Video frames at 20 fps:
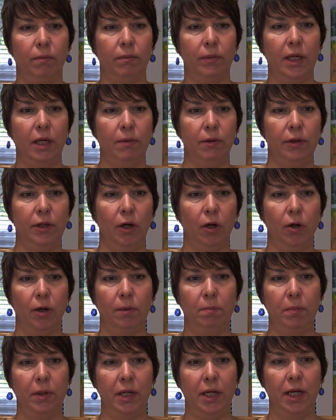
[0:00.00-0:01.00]

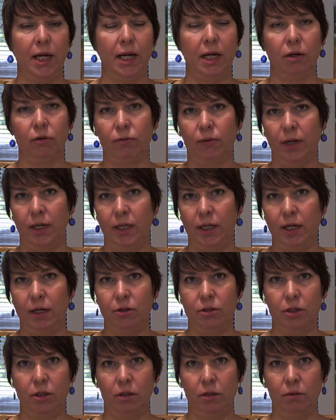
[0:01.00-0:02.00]
Chemotherapy and
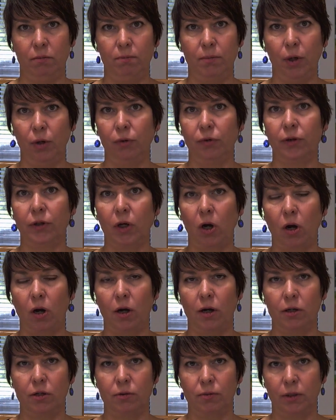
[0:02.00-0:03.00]
radiation both
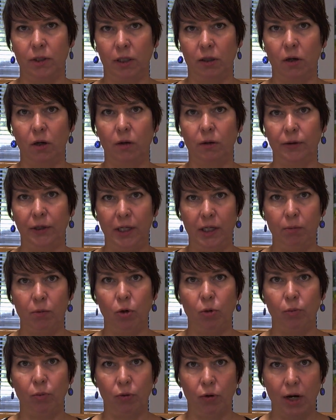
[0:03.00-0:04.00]
cause what they call
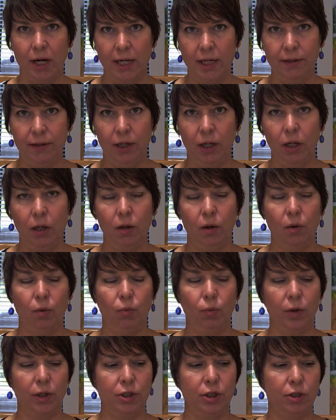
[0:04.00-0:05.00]
chemo brain,
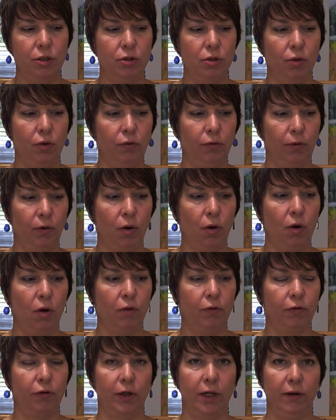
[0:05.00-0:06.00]
which is overall
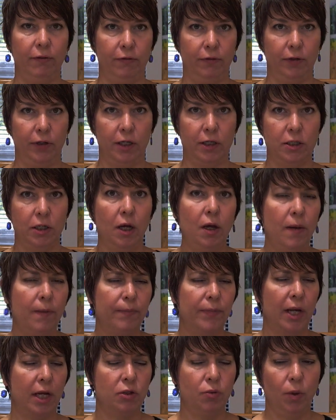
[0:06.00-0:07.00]
forgetfulness.
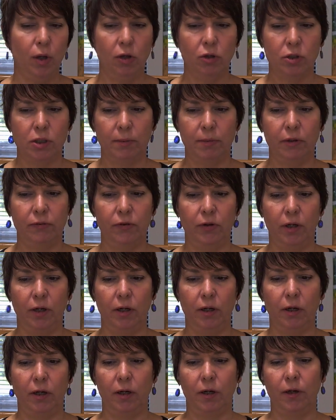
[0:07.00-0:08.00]
As well, some of
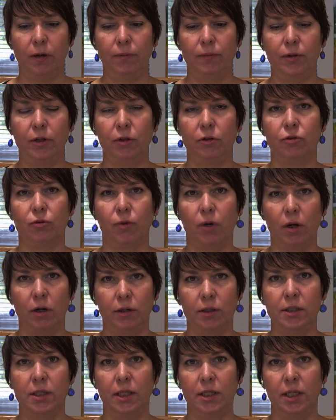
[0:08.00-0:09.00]
the
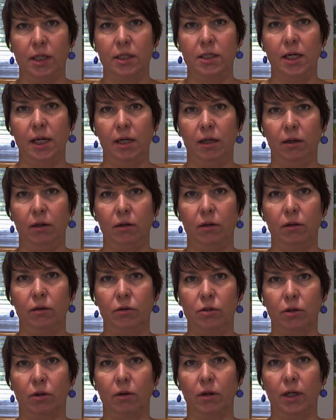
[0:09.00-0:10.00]
drugs that they take
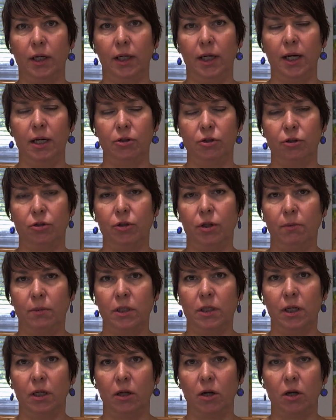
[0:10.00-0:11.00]
during cancer
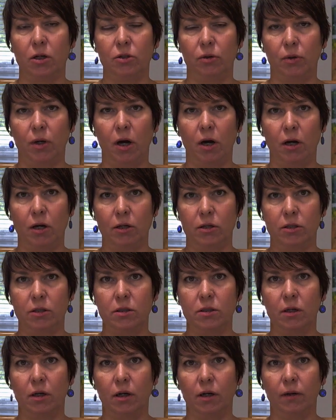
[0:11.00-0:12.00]
treatments can also
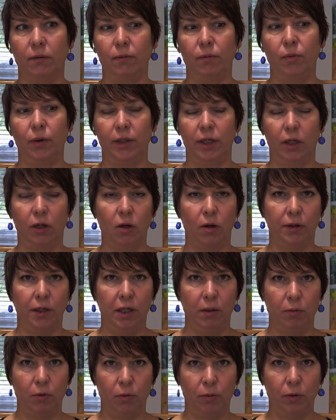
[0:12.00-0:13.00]
cause what they call
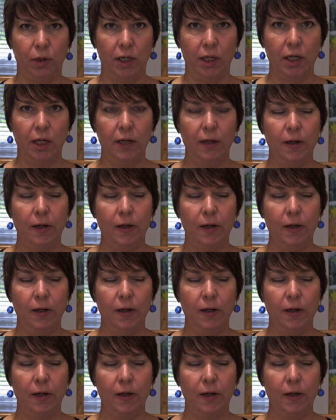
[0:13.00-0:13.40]
chemo brain.